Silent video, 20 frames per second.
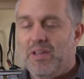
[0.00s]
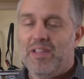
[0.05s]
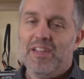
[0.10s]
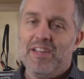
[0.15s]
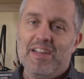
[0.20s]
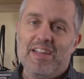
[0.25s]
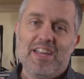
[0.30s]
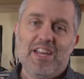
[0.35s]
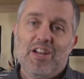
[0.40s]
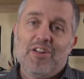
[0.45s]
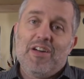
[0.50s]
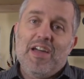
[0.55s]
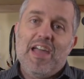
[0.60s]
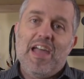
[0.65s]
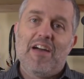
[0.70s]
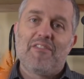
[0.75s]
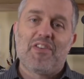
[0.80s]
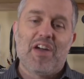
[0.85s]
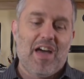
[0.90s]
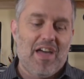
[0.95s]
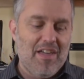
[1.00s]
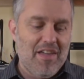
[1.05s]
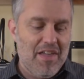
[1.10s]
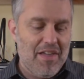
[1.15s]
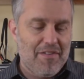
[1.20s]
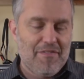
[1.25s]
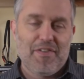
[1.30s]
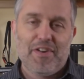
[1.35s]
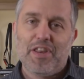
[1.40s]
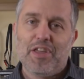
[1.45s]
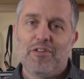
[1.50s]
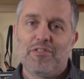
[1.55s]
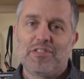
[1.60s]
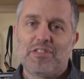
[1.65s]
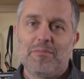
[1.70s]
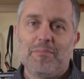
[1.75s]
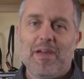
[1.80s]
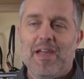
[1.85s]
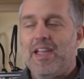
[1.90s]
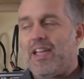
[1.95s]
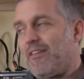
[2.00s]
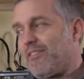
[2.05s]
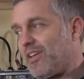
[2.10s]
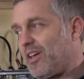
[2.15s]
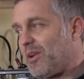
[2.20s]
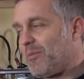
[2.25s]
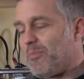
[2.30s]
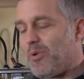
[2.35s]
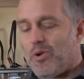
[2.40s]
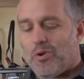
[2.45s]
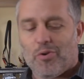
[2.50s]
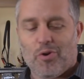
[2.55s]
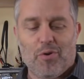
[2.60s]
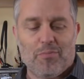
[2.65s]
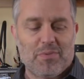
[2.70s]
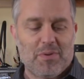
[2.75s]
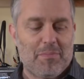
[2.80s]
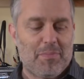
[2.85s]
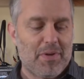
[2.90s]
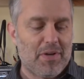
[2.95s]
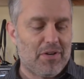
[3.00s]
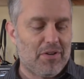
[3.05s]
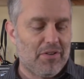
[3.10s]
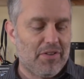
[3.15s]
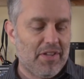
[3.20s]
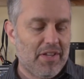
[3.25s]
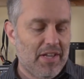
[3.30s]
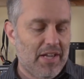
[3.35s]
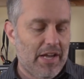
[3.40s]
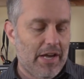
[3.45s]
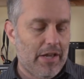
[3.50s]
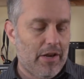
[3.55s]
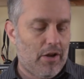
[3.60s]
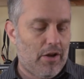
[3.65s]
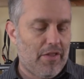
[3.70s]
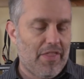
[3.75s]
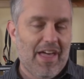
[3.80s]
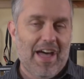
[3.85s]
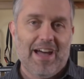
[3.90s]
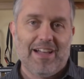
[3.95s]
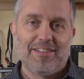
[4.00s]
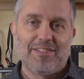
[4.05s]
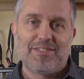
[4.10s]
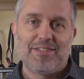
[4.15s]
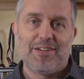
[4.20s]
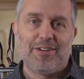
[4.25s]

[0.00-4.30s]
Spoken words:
But you know, hey, I've got videos to make, I've got a motorhome to build and all that.